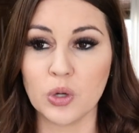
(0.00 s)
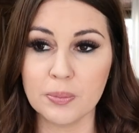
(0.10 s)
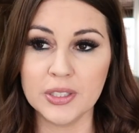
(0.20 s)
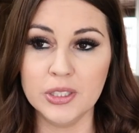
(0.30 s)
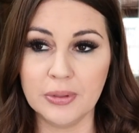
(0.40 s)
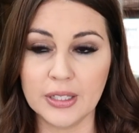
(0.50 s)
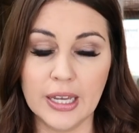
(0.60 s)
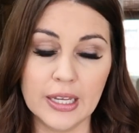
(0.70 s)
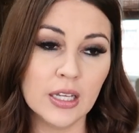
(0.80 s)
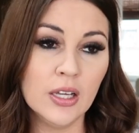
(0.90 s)
normally you'd be
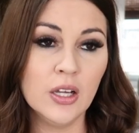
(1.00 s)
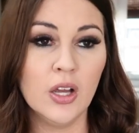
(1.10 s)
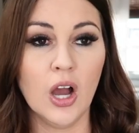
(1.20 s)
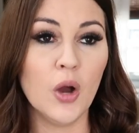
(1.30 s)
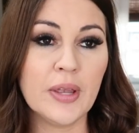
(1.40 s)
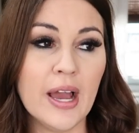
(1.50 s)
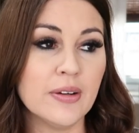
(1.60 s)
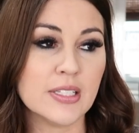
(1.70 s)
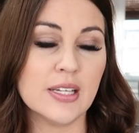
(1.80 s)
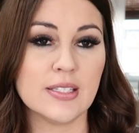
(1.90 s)
like, oh yeah,
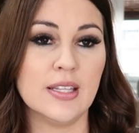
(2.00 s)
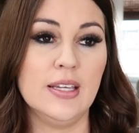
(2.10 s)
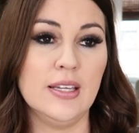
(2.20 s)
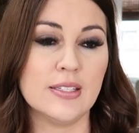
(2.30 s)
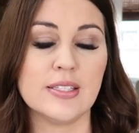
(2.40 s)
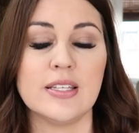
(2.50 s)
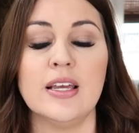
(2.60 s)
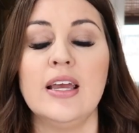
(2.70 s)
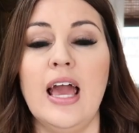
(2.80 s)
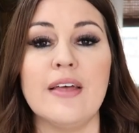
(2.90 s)
it does this
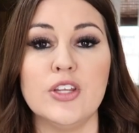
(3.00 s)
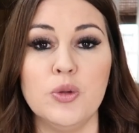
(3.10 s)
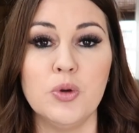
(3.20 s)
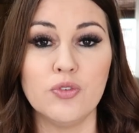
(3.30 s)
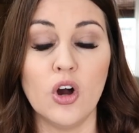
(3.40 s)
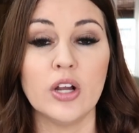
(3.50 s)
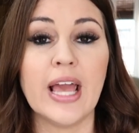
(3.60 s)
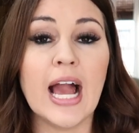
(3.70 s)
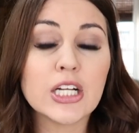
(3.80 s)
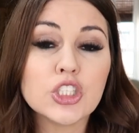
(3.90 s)
and then you move on.
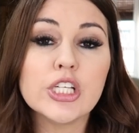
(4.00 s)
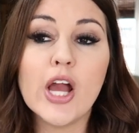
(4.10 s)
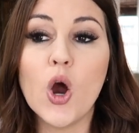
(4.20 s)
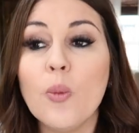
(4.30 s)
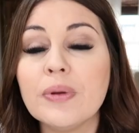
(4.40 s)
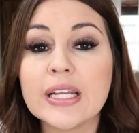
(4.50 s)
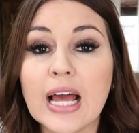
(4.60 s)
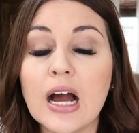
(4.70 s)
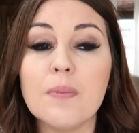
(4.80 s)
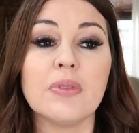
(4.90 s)
Actually open it
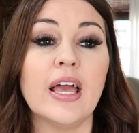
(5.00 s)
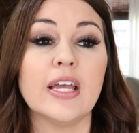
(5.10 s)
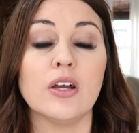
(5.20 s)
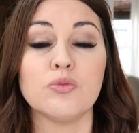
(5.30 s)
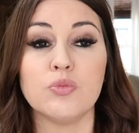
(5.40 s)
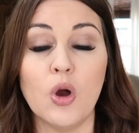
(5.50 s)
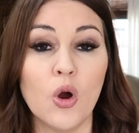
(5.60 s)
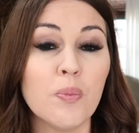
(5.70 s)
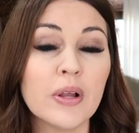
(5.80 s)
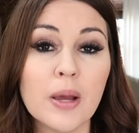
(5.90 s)
up, like
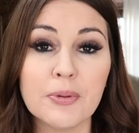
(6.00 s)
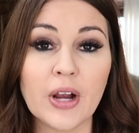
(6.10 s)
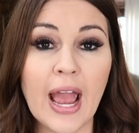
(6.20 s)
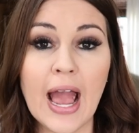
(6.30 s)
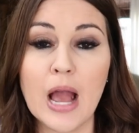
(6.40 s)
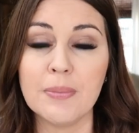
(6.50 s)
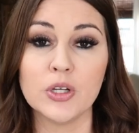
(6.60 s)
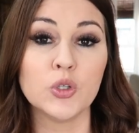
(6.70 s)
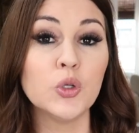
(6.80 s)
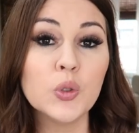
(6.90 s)
open up your
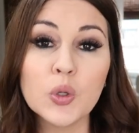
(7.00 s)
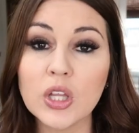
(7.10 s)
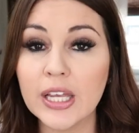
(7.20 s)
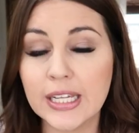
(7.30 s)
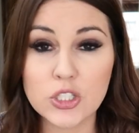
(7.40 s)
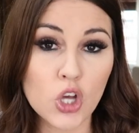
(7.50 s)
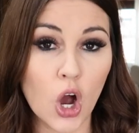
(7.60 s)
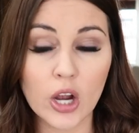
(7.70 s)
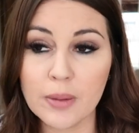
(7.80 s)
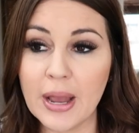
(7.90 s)
app, Google it,
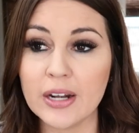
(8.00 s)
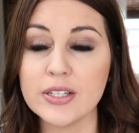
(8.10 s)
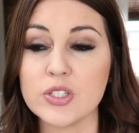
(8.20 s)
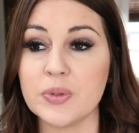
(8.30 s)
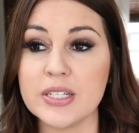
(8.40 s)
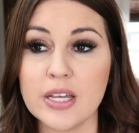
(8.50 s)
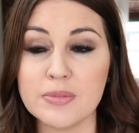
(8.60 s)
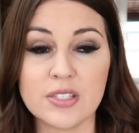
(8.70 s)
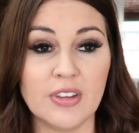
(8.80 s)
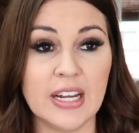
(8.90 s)
talk about it. So anytime
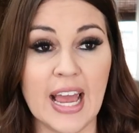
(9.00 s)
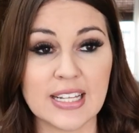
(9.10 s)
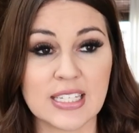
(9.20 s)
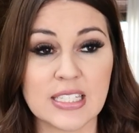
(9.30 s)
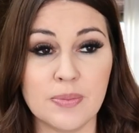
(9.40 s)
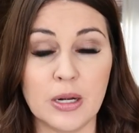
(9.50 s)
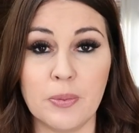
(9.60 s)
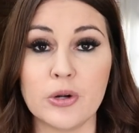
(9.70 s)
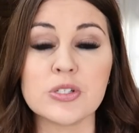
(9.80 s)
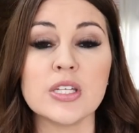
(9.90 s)
Savannah asks us about
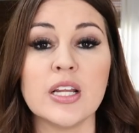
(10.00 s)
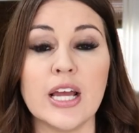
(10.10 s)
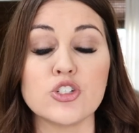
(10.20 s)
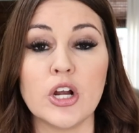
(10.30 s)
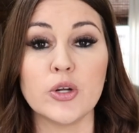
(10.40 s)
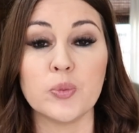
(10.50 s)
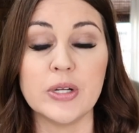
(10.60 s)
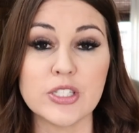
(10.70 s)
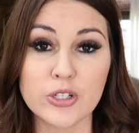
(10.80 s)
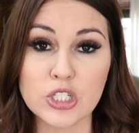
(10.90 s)
a person, I try to
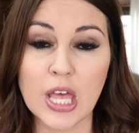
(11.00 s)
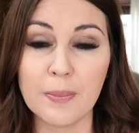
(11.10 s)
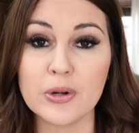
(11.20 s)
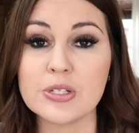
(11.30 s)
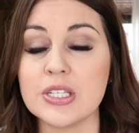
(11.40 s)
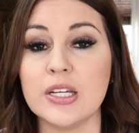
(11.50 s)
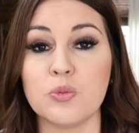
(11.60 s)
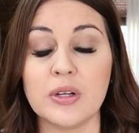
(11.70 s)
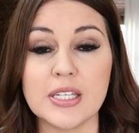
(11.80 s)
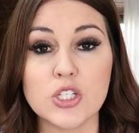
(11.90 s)
research that person
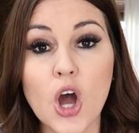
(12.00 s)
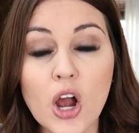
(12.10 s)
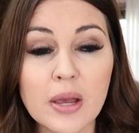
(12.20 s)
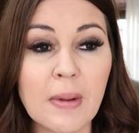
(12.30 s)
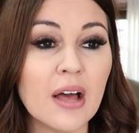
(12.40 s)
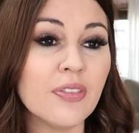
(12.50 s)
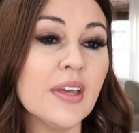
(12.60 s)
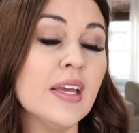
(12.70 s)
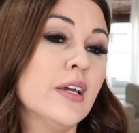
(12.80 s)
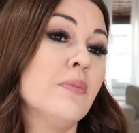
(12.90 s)
and really talk about
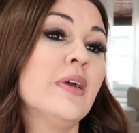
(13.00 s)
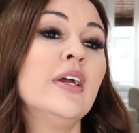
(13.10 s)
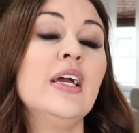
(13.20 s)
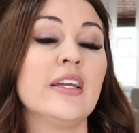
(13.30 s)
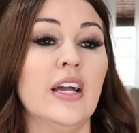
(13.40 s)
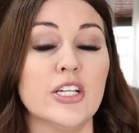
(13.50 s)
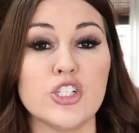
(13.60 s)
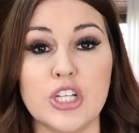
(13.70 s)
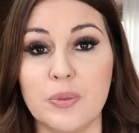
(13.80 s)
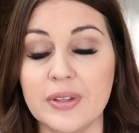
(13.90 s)
them, kind of
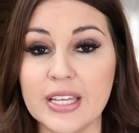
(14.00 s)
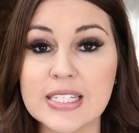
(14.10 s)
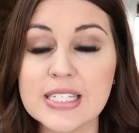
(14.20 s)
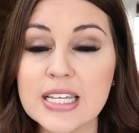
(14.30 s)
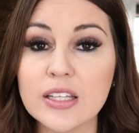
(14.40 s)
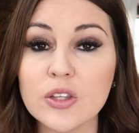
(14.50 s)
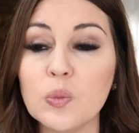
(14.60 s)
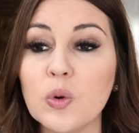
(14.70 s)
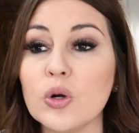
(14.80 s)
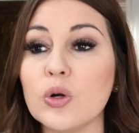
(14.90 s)
share what they did in the
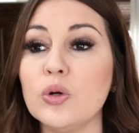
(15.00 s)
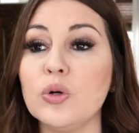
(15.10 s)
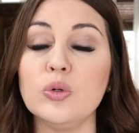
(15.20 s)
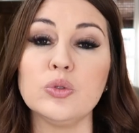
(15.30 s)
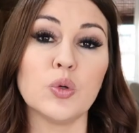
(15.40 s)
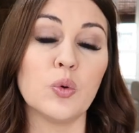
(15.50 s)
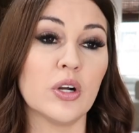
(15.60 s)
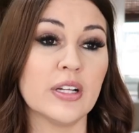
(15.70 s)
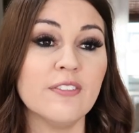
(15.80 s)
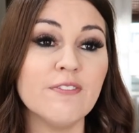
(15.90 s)
world
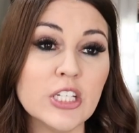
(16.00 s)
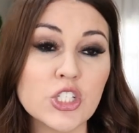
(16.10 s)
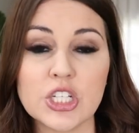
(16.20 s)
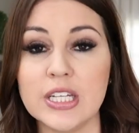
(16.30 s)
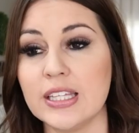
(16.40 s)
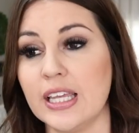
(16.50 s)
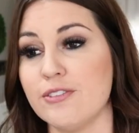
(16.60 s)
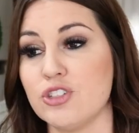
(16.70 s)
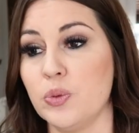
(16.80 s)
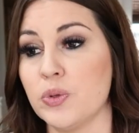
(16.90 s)
or an invention. Like
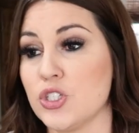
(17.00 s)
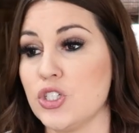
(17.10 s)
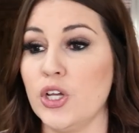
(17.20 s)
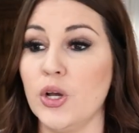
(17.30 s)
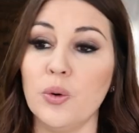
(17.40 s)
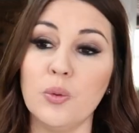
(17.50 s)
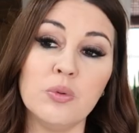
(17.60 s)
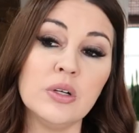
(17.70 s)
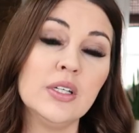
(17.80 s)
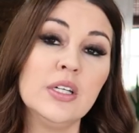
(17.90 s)
if she wants to
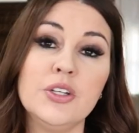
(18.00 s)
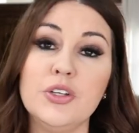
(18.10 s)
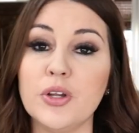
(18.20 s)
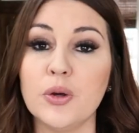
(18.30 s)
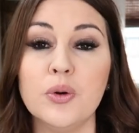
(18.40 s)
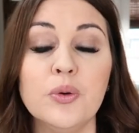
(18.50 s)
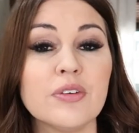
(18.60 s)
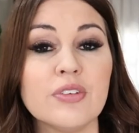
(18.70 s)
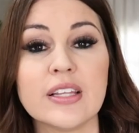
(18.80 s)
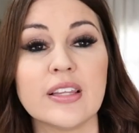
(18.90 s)
know you know, who
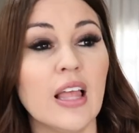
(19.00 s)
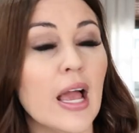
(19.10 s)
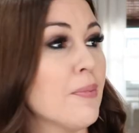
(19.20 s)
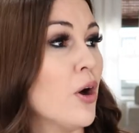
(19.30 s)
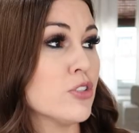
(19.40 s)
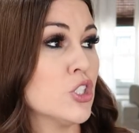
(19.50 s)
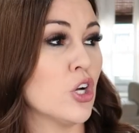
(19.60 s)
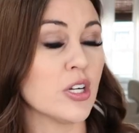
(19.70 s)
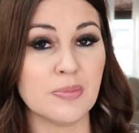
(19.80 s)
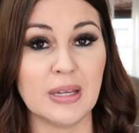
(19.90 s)
invented the light bulb. She
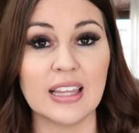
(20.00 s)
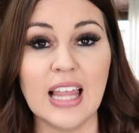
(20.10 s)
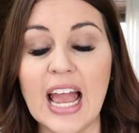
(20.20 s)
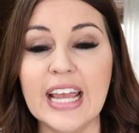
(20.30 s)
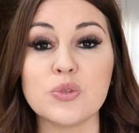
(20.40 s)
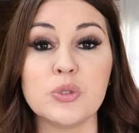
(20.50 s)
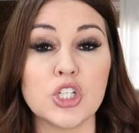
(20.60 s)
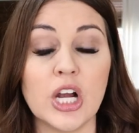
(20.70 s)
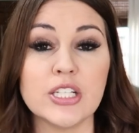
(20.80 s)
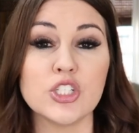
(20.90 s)
talks about a light. We
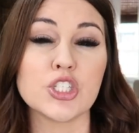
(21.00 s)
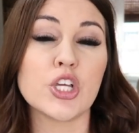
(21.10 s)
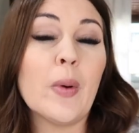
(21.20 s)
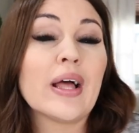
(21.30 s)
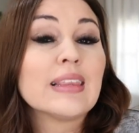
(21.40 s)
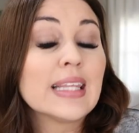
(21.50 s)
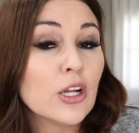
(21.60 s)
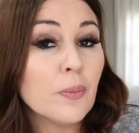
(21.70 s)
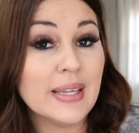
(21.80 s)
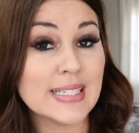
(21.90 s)
try to just go a
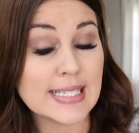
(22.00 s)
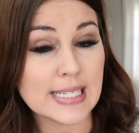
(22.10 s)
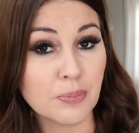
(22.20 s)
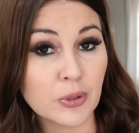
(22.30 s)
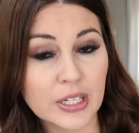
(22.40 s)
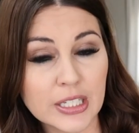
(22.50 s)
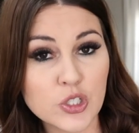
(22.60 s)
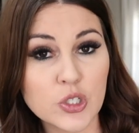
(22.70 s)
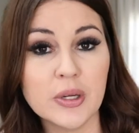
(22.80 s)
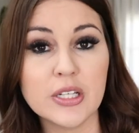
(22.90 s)
little bit deeper
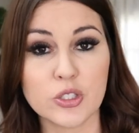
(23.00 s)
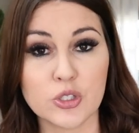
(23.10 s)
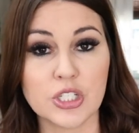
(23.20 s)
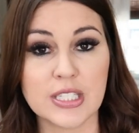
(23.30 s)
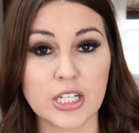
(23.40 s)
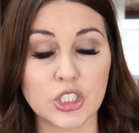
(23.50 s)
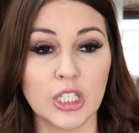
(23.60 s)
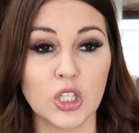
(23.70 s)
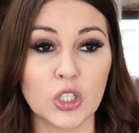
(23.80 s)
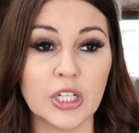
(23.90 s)
into it. So she's
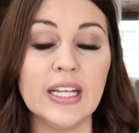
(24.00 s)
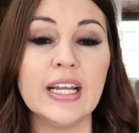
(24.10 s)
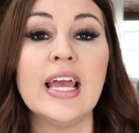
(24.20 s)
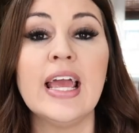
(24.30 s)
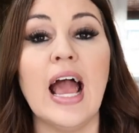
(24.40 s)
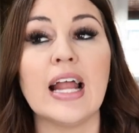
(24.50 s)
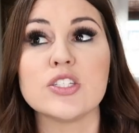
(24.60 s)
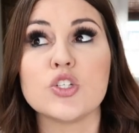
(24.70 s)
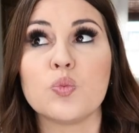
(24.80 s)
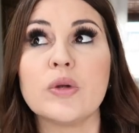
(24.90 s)
actually learning. And
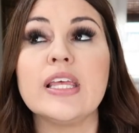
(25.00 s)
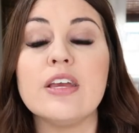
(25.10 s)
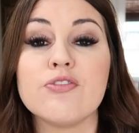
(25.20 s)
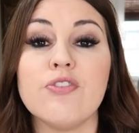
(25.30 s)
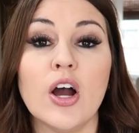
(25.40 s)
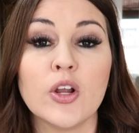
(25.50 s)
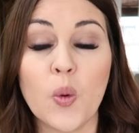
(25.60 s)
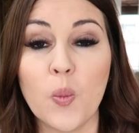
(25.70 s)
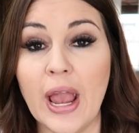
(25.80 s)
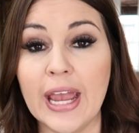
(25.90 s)
it's a really
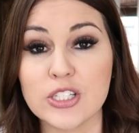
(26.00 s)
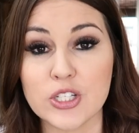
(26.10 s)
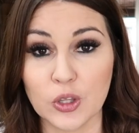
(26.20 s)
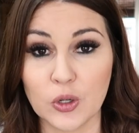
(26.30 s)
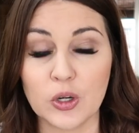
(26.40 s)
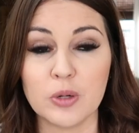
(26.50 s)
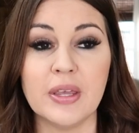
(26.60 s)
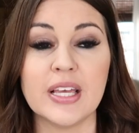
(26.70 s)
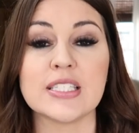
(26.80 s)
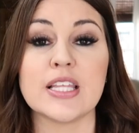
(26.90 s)
fun way to learn
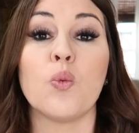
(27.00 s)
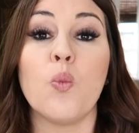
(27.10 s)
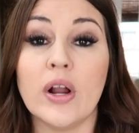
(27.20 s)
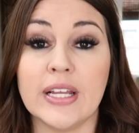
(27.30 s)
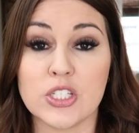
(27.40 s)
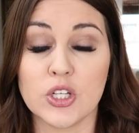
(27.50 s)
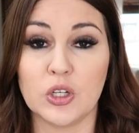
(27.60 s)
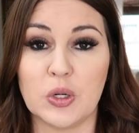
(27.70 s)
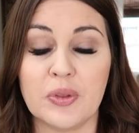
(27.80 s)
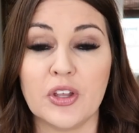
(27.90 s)
because they're wanting to
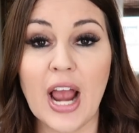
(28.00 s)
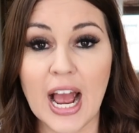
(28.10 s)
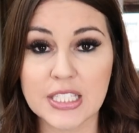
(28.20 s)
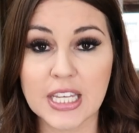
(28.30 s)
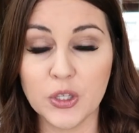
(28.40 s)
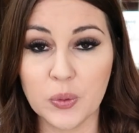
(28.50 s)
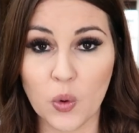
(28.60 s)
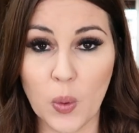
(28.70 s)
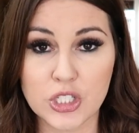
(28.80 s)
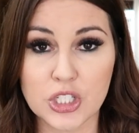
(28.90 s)
learn. When they're asking you a
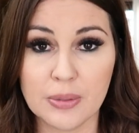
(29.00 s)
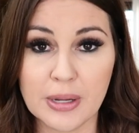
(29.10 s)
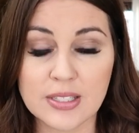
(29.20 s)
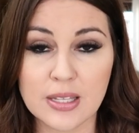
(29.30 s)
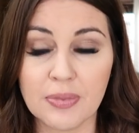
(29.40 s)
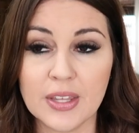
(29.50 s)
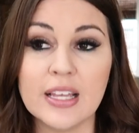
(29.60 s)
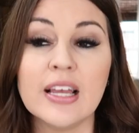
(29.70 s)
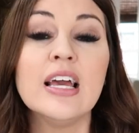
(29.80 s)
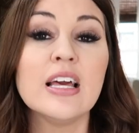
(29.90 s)
question about
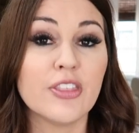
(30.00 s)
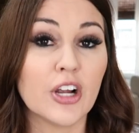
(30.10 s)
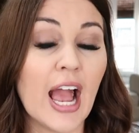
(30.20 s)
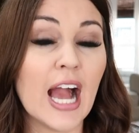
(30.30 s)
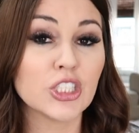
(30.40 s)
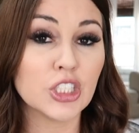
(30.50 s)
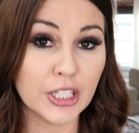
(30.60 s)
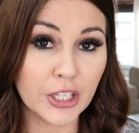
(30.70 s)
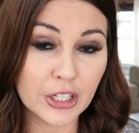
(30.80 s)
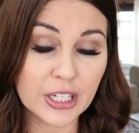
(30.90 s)
something, they're
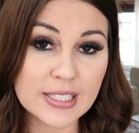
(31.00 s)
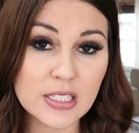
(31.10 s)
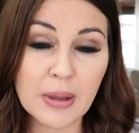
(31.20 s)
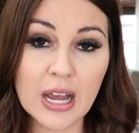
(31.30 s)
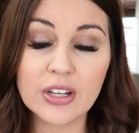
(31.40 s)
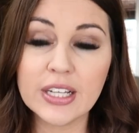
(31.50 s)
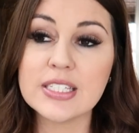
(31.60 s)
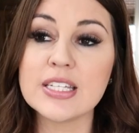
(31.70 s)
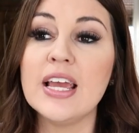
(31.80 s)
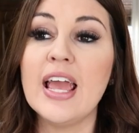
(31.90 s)
actually curious about it.